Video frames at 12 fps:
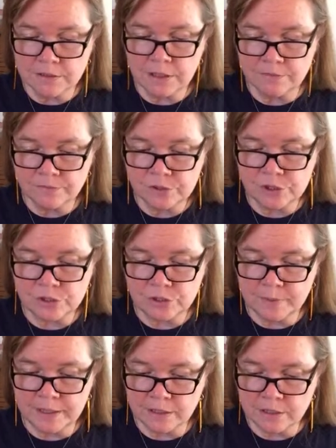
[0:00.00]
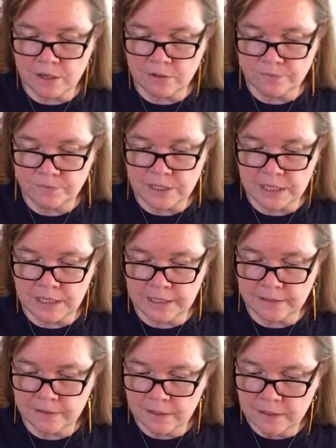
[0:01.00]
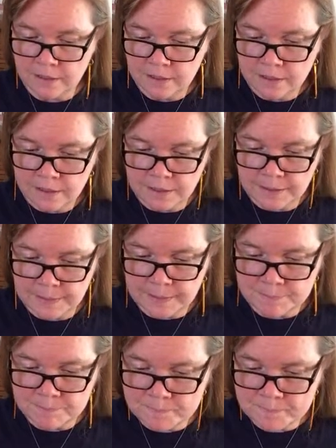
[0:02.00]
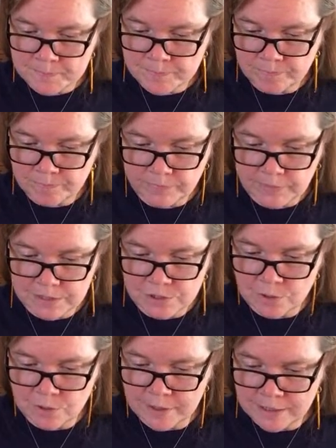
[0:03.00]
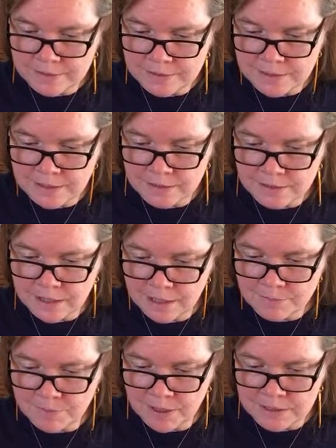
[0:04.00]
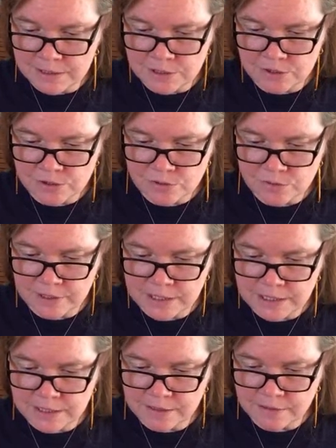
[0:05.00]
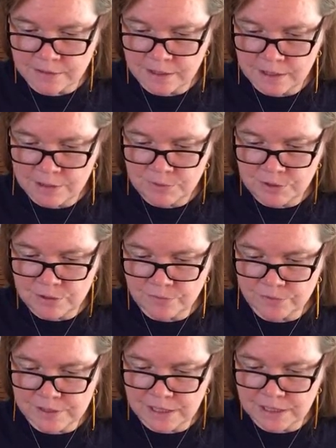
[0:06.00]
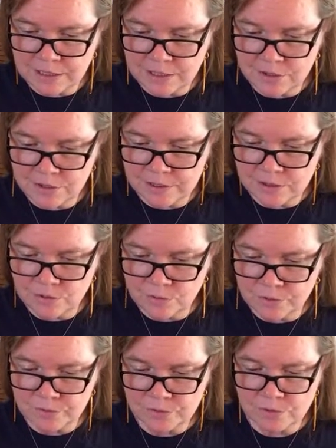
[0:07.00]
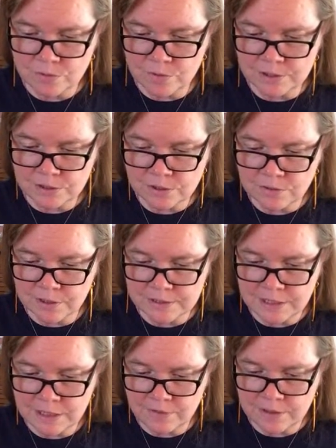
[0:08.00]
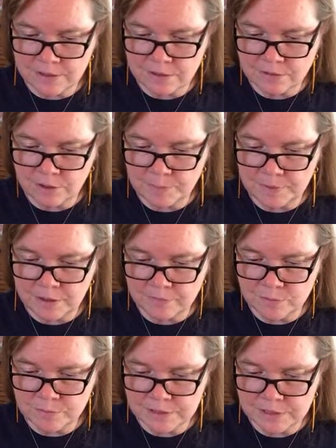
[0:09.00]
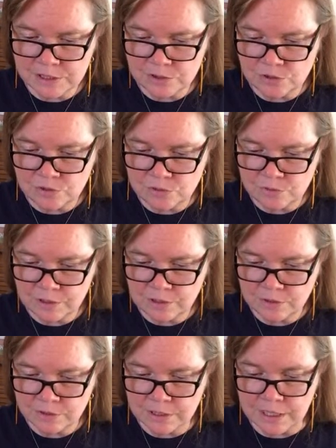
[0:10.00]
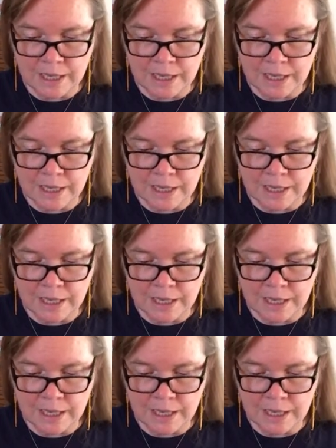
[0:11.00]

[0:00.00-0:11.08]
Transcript: a for sure way to go if you can. Joanne says, hi Bonnie, just joining in. Beautiful day here in North Toronto, Ontario. Hope everyone is doing good.